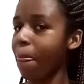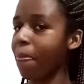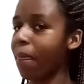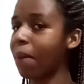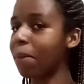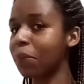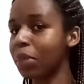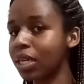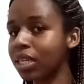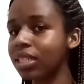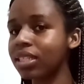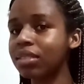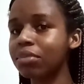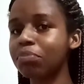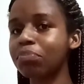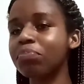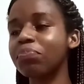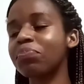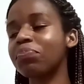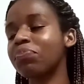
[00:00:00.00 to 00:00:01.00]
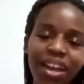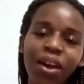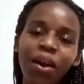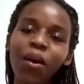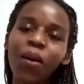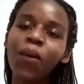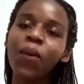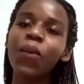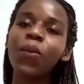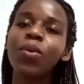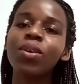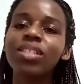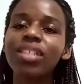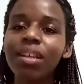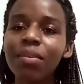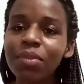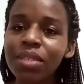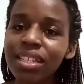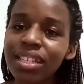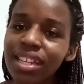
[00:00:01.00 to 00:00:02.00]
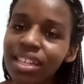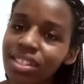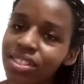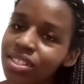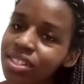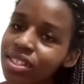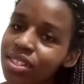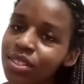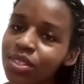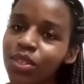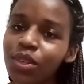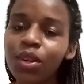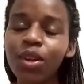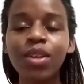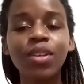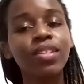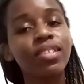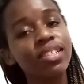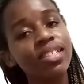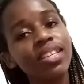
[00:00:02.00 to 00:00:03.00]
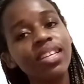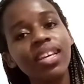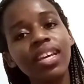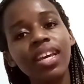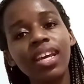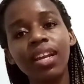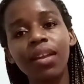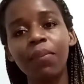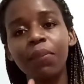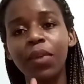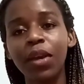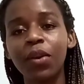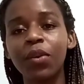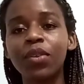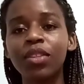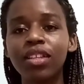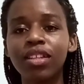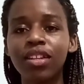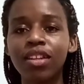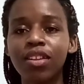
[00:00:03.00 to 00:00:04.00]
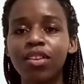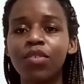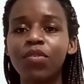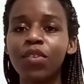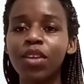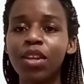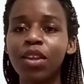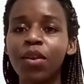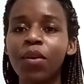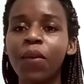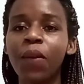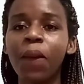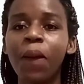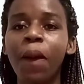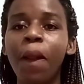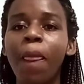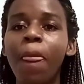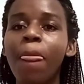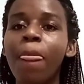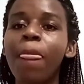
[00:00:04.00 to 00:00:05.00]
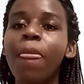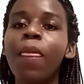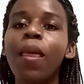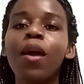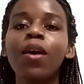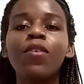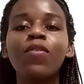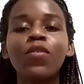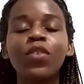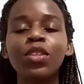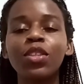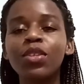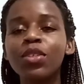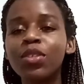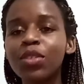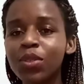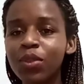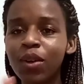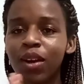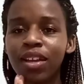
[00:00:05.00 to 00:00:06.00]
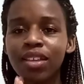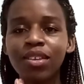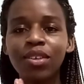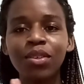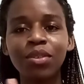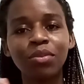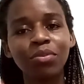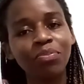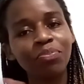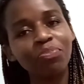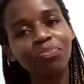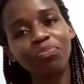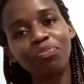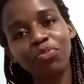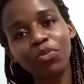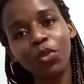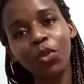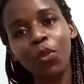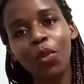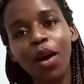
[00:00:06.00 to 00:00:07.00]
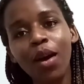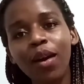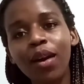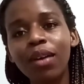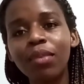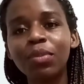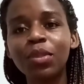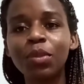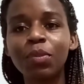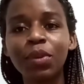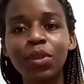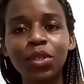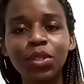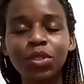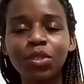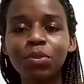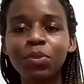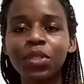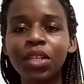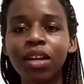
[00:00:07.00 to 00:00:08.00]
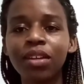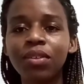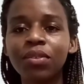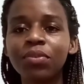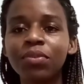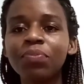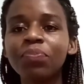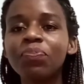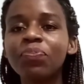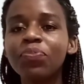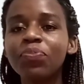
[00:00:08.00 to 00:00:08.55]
I'm new. What's up, Z Nation? It's your girl Z, and I'm back with another video. For those who are new, welcome to my YouTube channel.